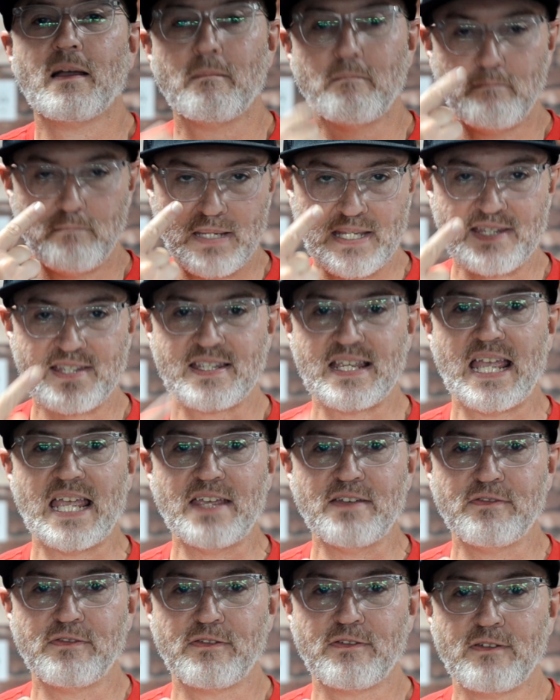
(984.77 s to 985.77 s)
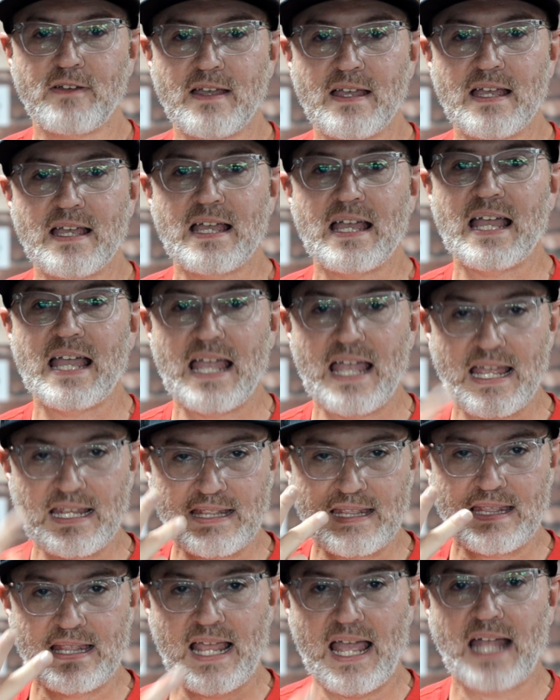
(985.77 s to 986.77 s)
be safe, and
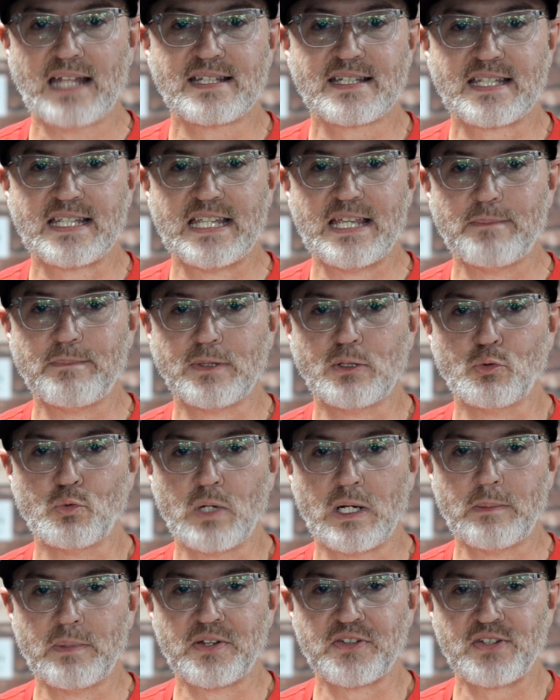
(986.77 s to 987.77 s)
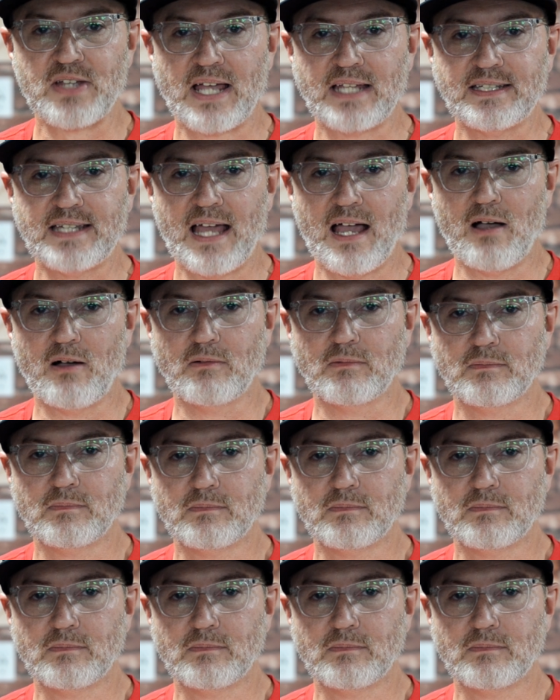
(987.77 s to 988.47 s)
let's keep the rubber side down.